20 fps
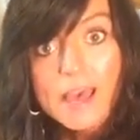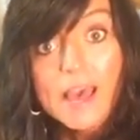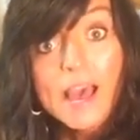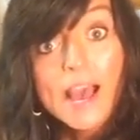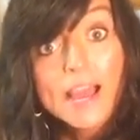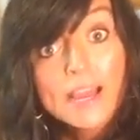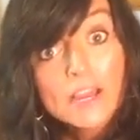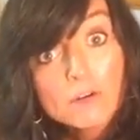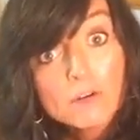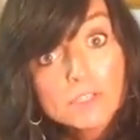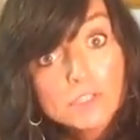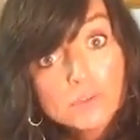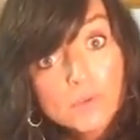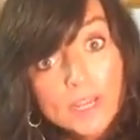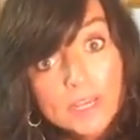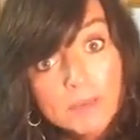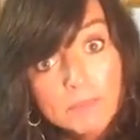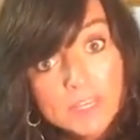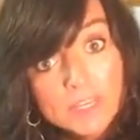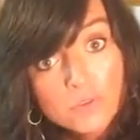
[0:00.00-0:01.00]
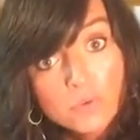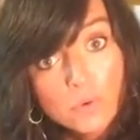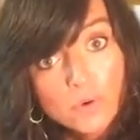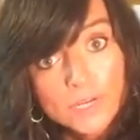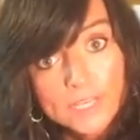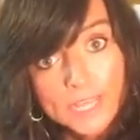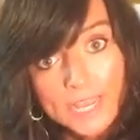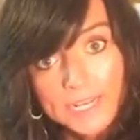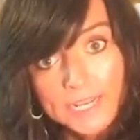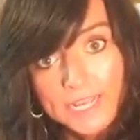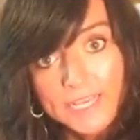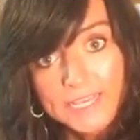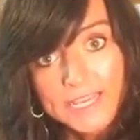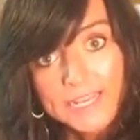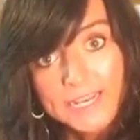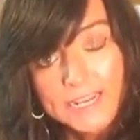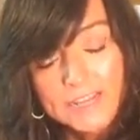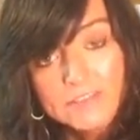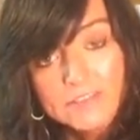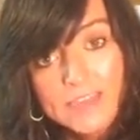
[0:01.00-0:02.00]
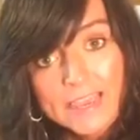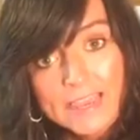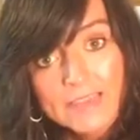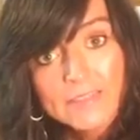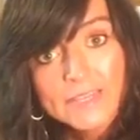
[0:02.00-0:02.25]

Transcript: I always recommend organic. Anything